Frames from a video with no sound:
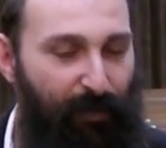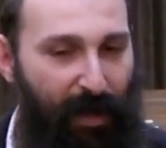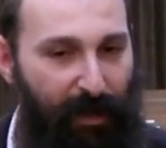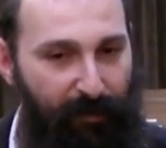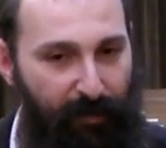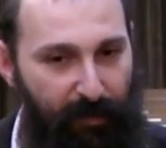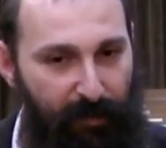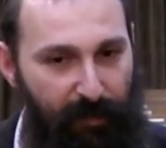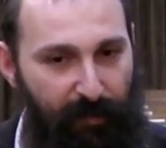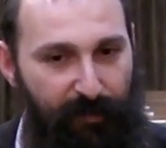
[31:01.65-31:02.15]

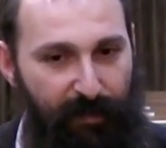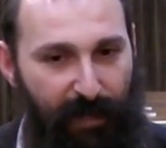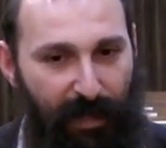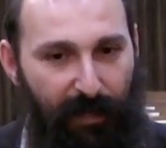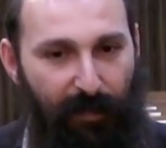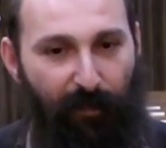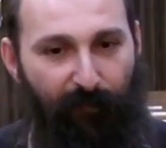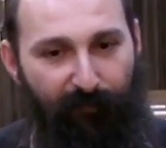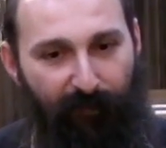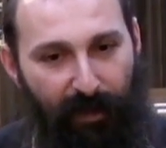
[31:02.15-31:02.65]
Rather, he's
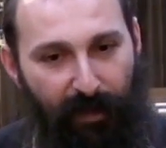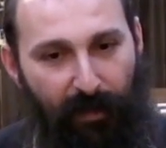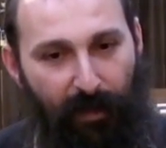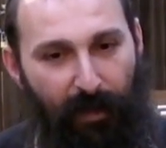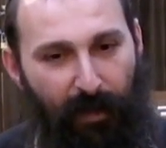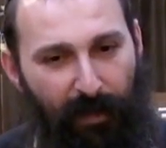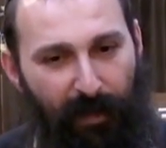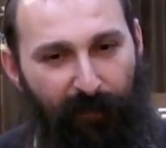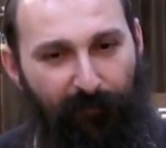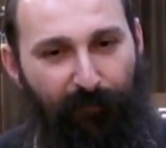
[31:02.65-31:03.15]
saying, okay,
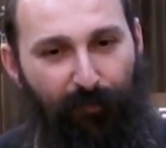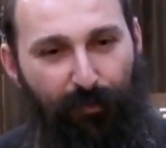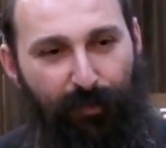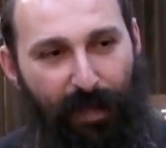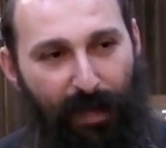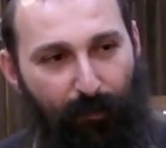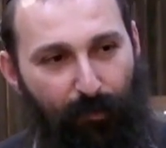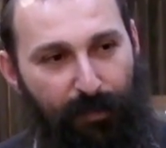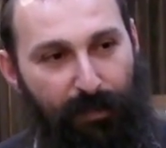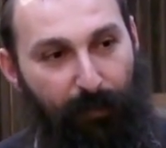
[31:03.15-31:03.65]
if
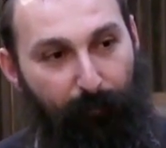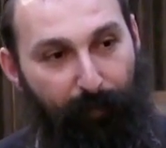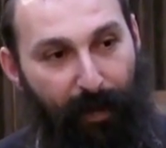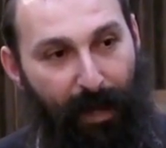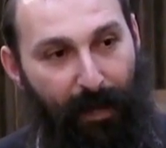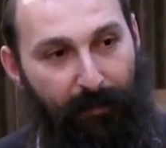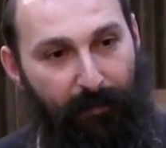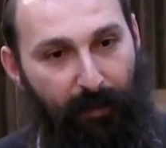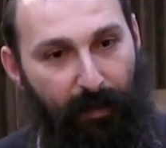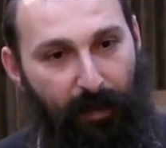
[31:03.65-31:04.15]
today was a
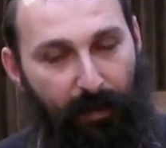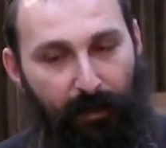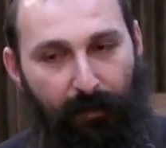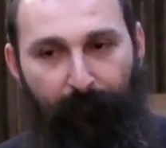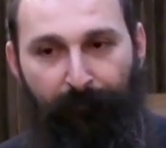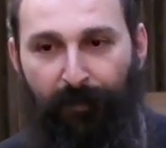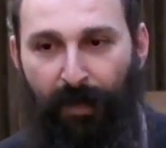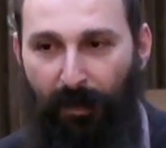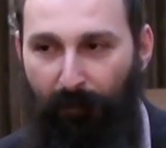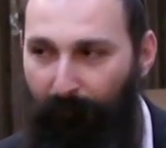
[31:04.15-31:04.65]
bad
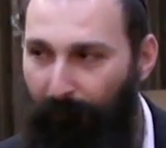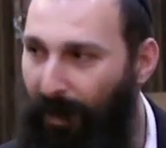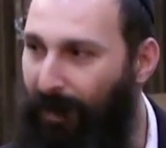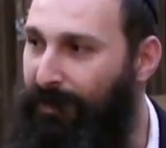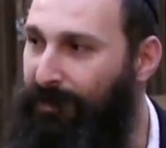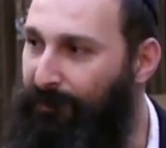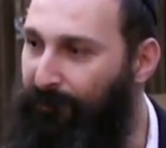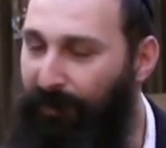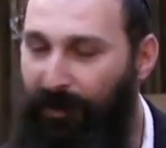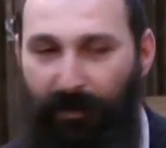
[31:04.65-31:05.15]
day,
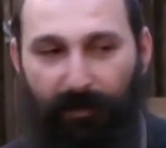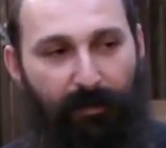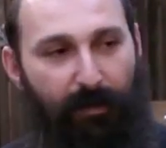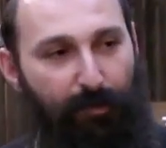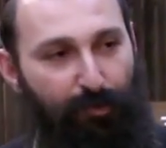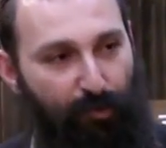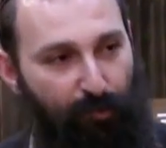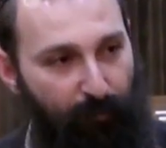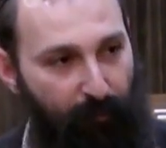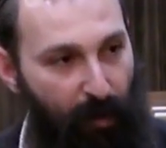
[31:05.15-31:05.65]
must be
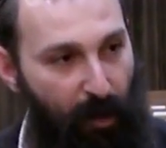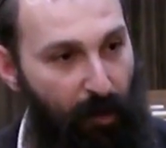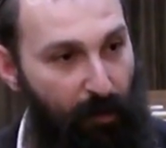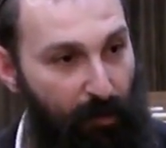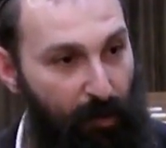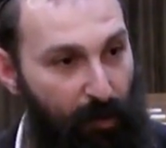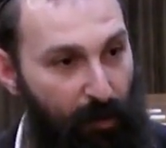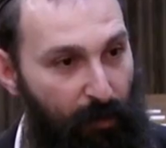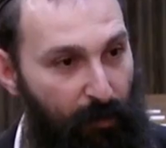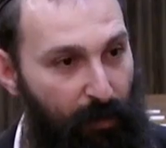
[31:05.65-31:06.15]
that
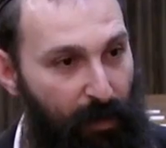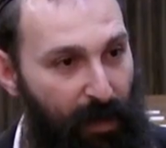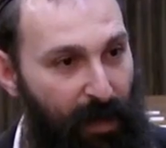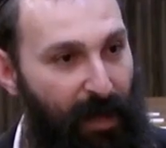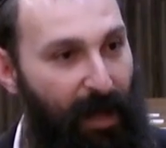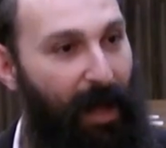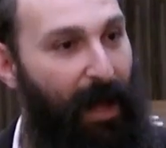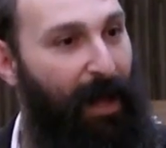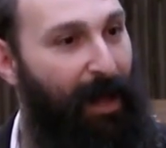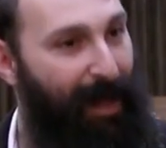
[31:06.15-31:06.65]
tomorrow
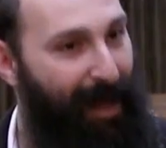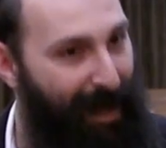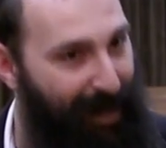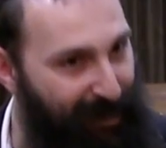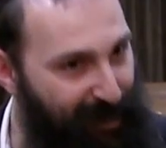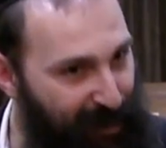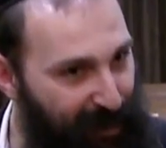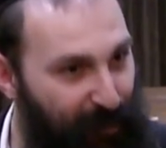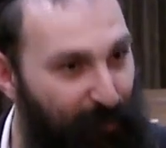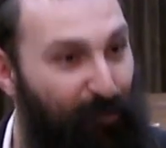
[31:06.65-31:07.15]
I
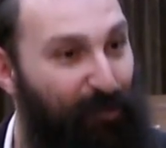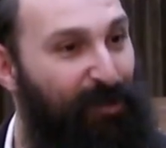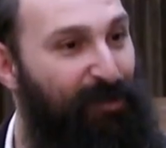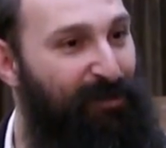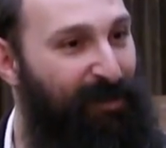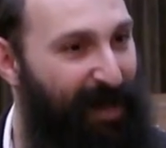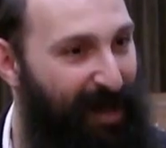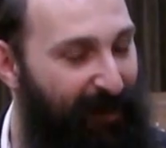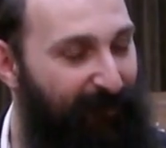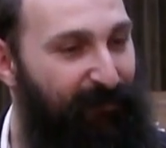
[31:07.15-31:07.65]
actually
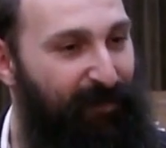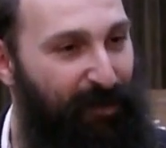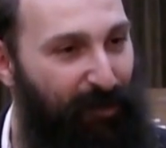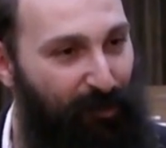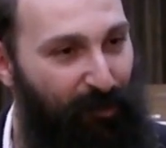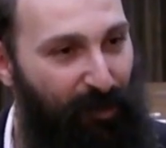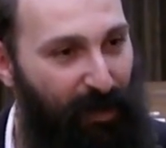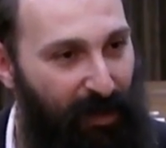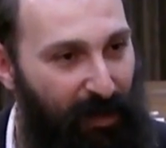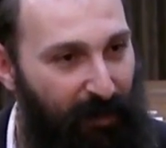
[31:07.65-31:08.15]
will have the
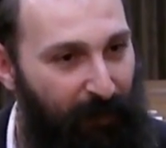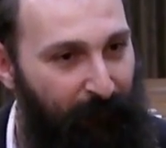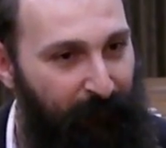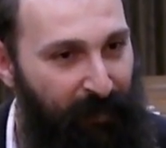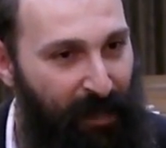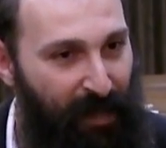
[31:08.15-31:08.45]
koach.